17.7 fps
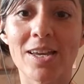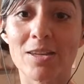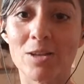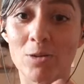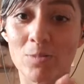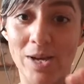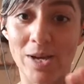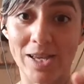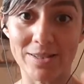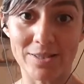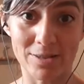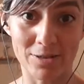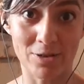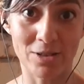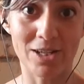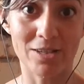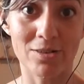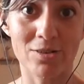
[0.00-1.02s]
you must
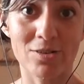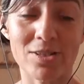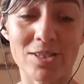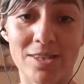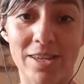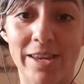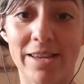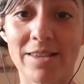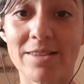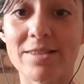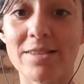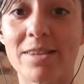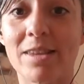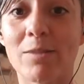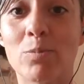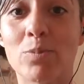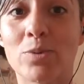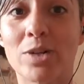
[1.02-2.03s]
look at those things
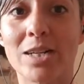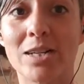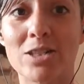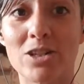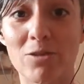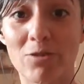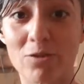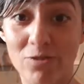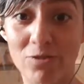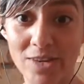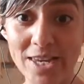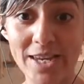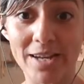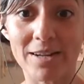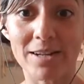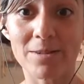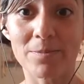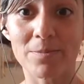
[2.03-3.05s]
that bring you
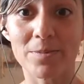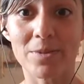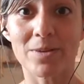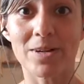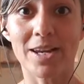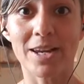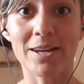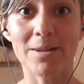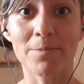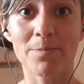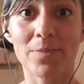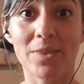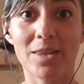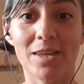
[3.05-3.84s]
fear, right?